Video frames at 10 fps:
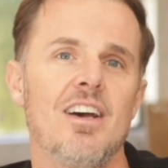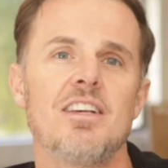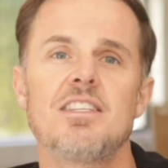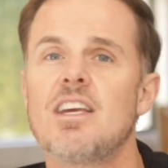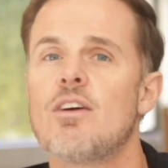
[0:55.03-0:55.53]

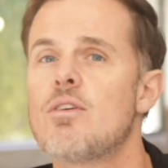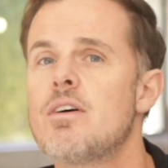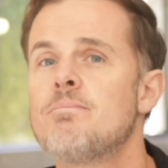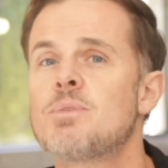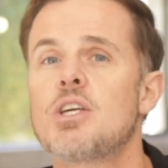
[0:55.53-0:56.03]

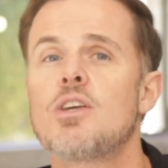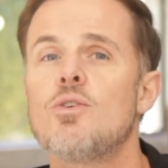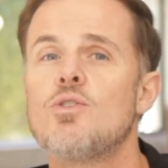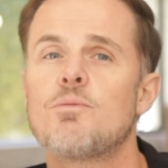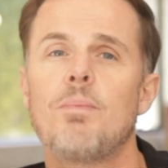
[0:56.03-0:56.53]
CRMs are
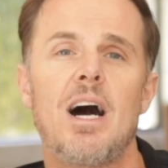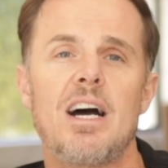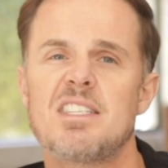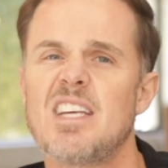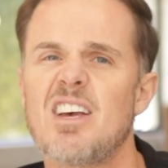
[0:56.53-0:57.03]
used by
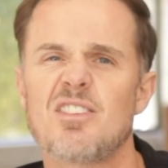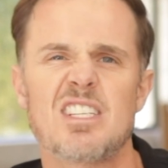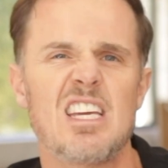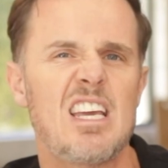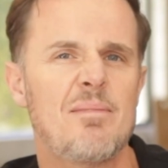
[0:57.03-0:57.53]
sales
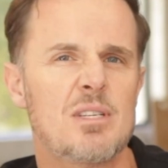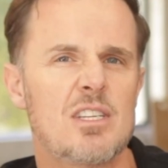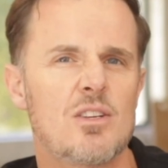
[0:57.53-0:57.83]
teams,